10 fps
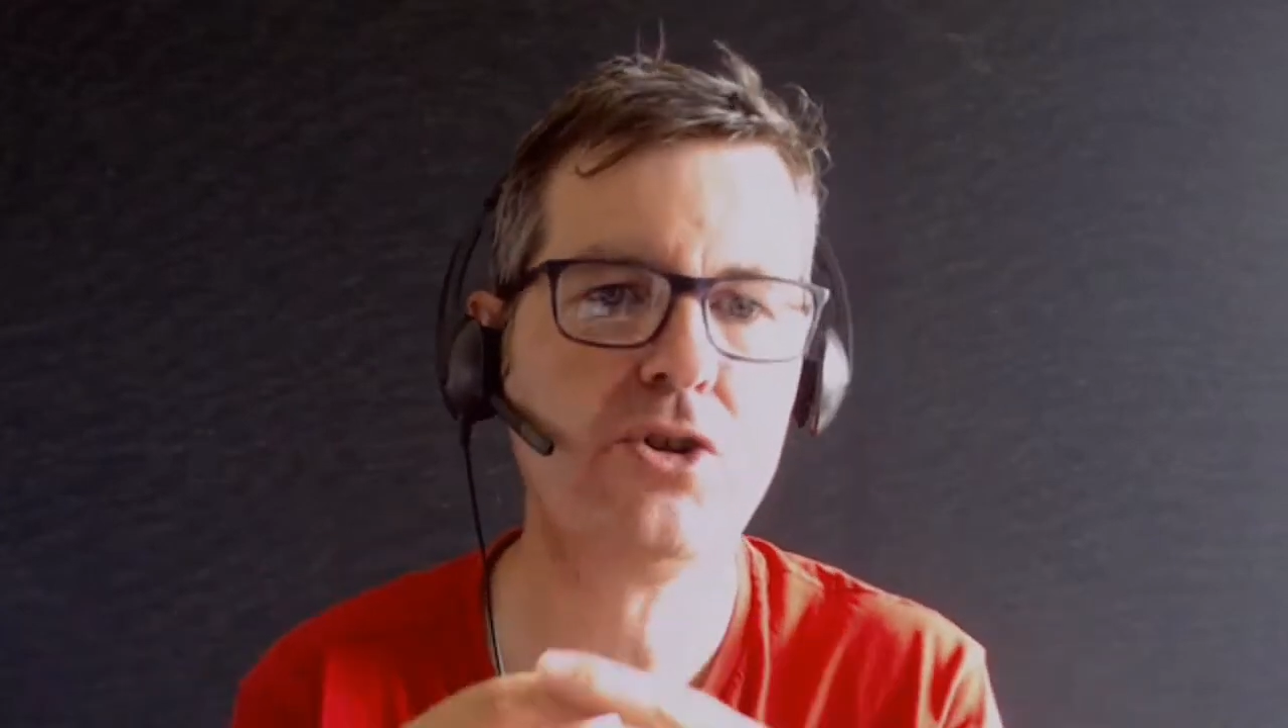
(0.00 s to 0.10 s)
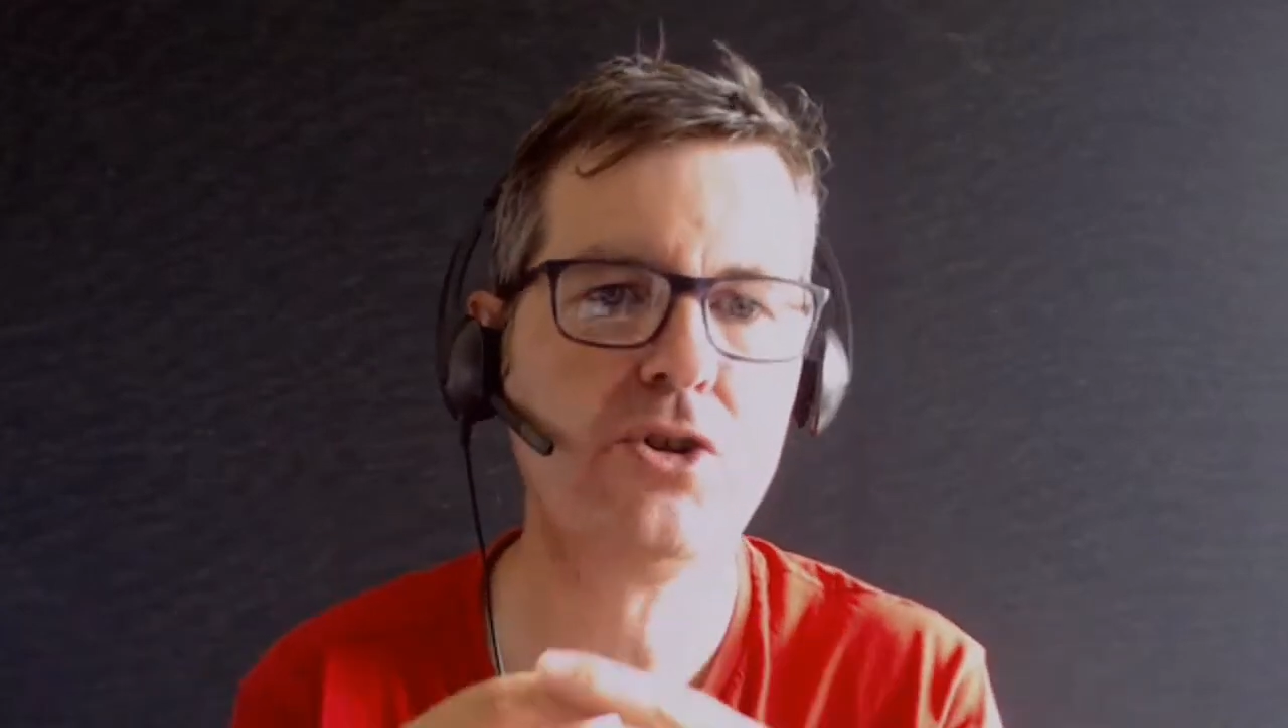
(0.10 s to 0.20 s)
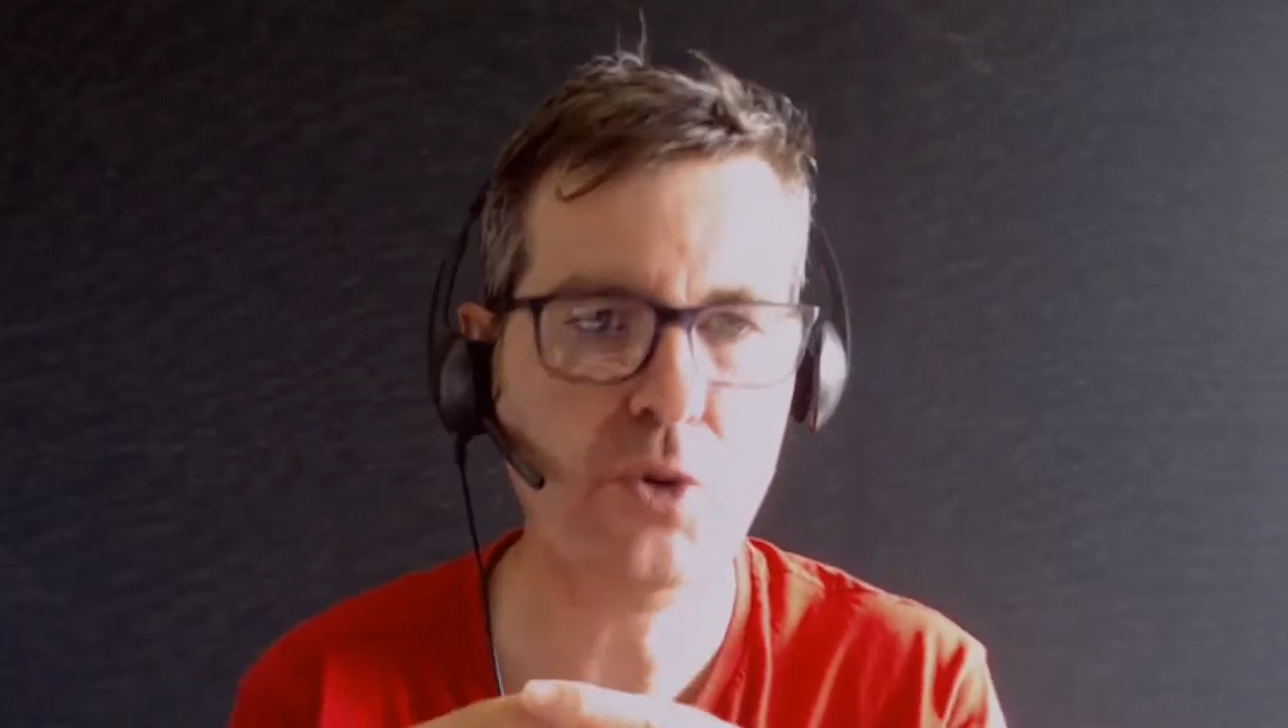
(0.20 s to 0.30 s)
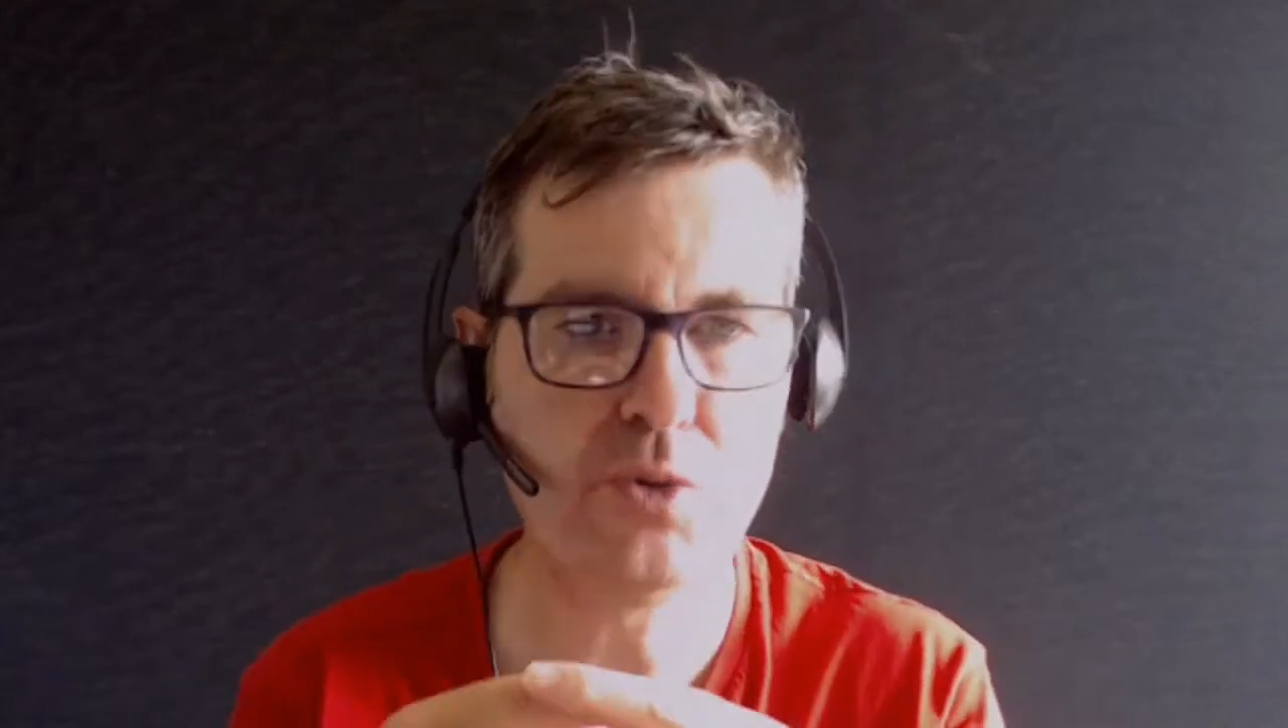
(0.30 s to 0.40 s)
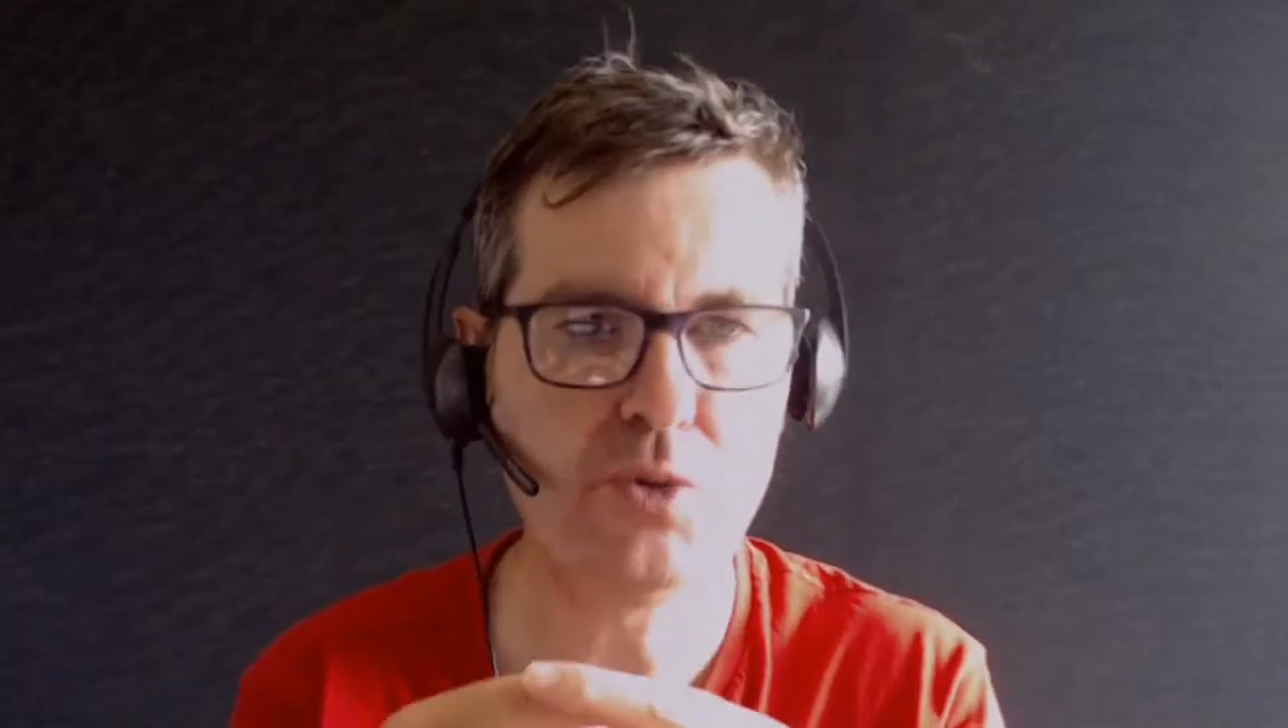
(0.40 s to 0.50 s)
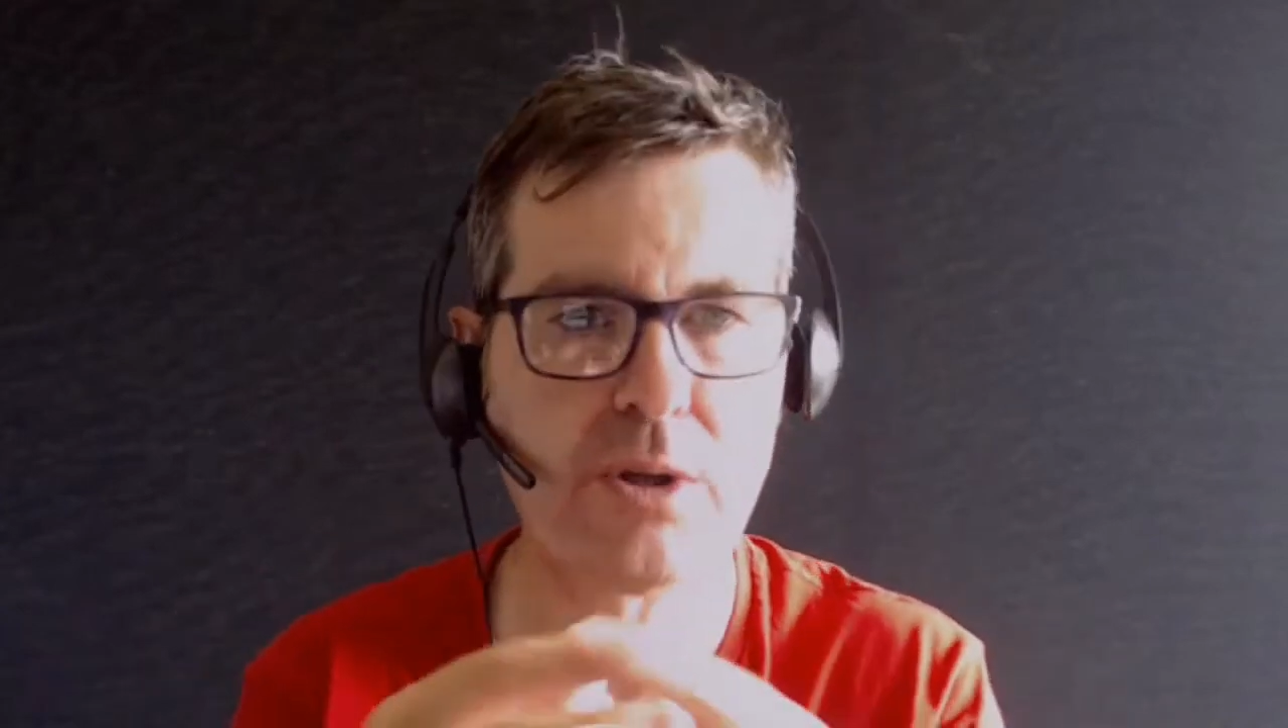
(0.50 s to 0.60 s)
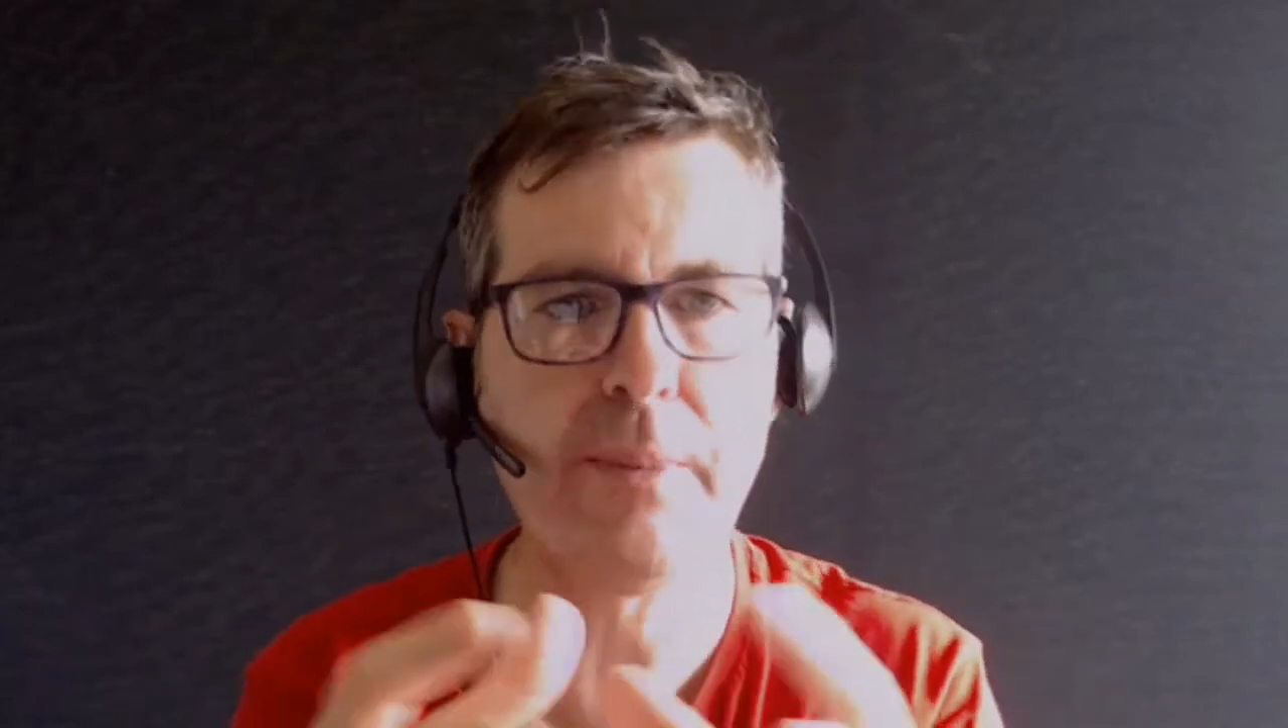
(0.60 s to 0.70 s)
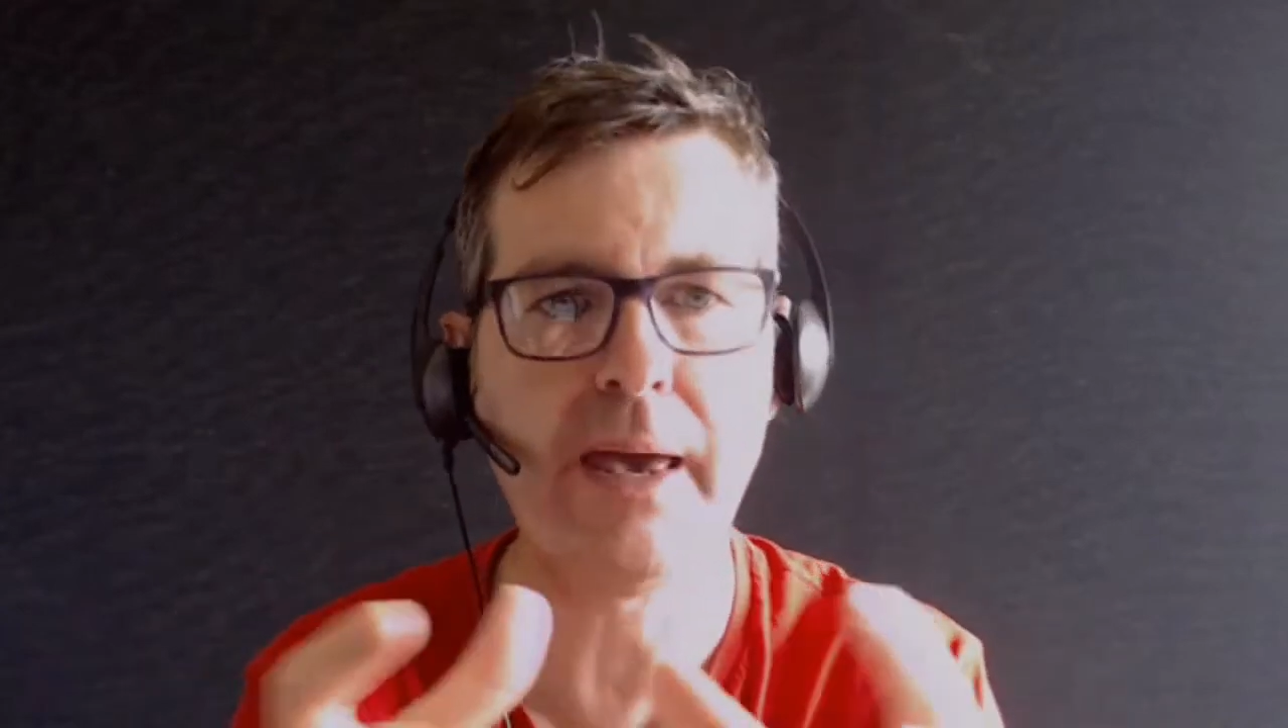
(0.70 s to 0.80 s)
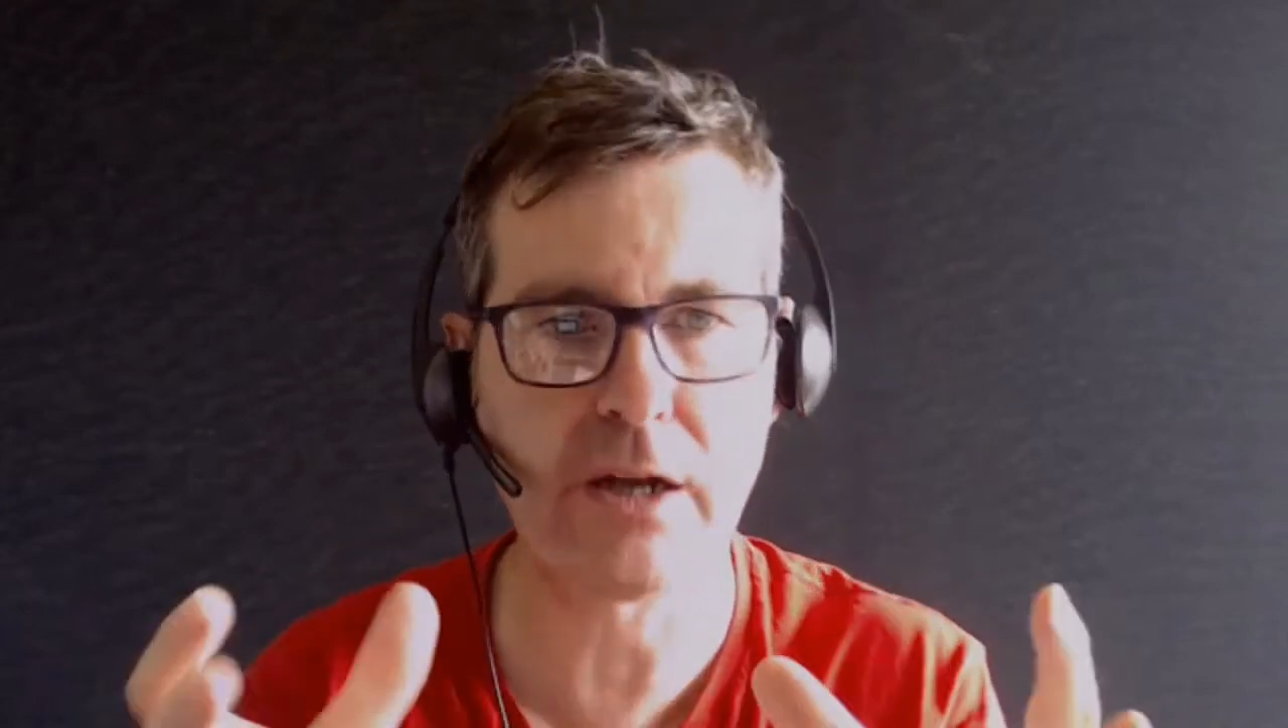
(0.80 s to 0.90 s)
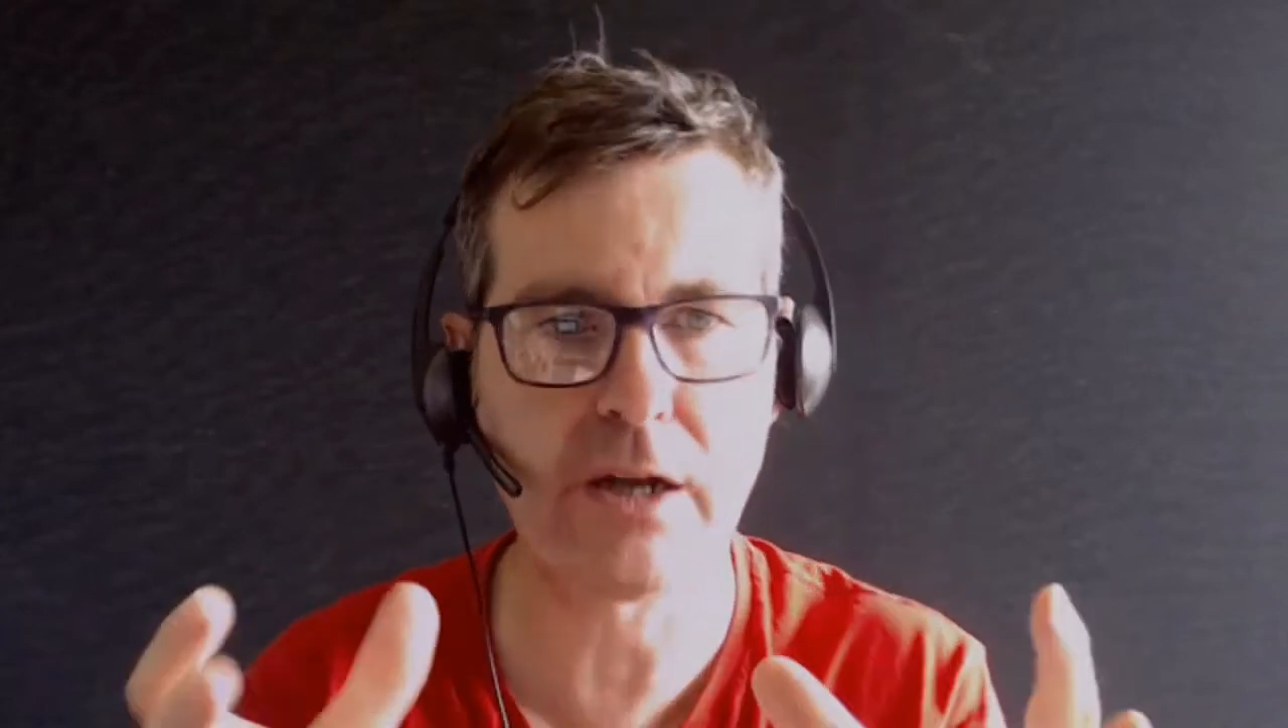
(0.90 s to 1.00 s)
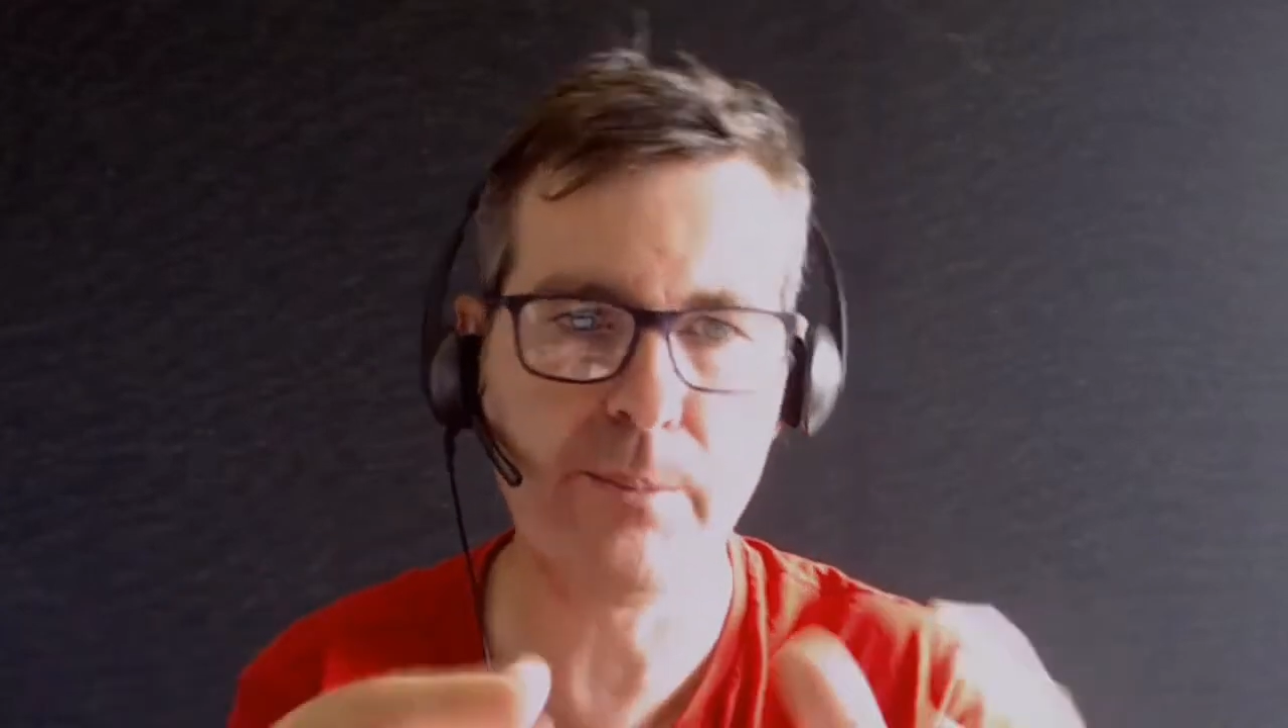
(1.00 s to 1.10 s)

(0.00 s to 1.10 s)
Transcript: used to make